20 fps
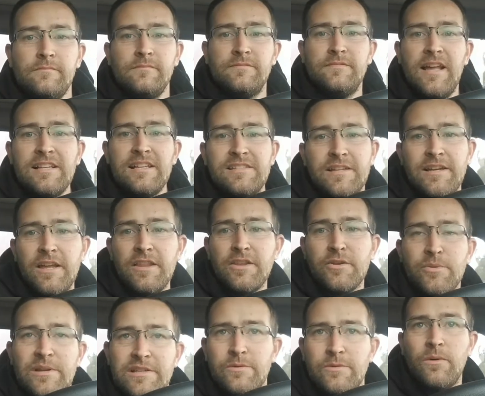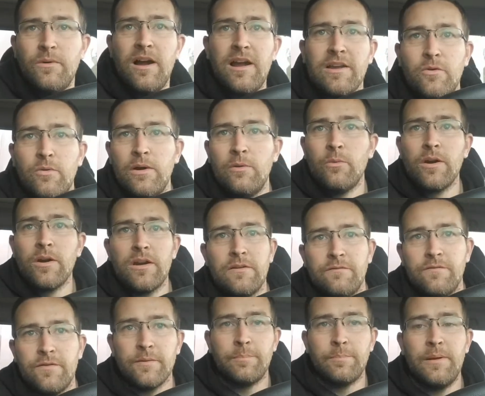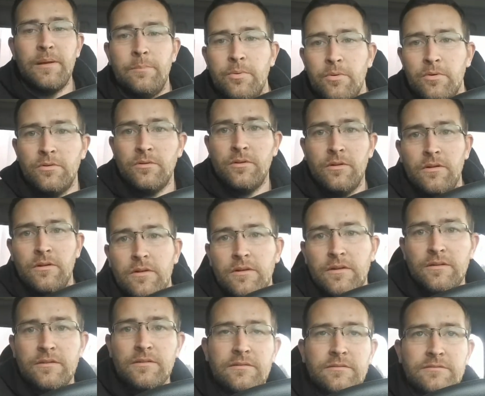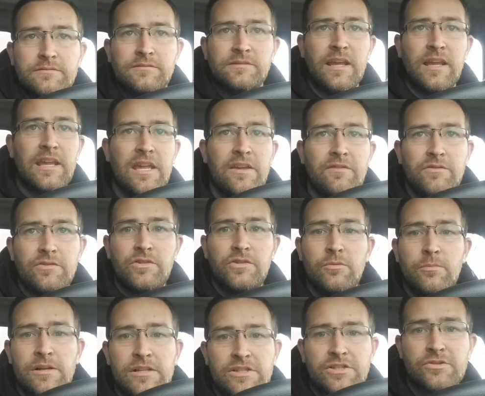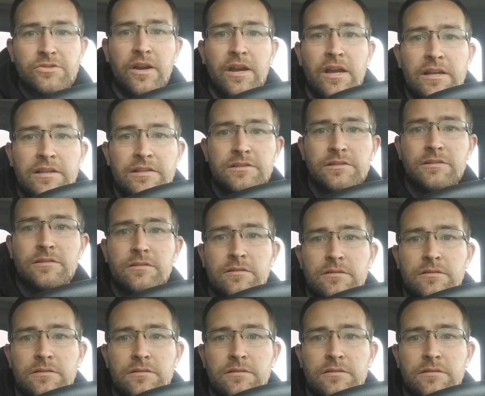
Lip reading: That's another reason why I quit working for people. They give you too much stress.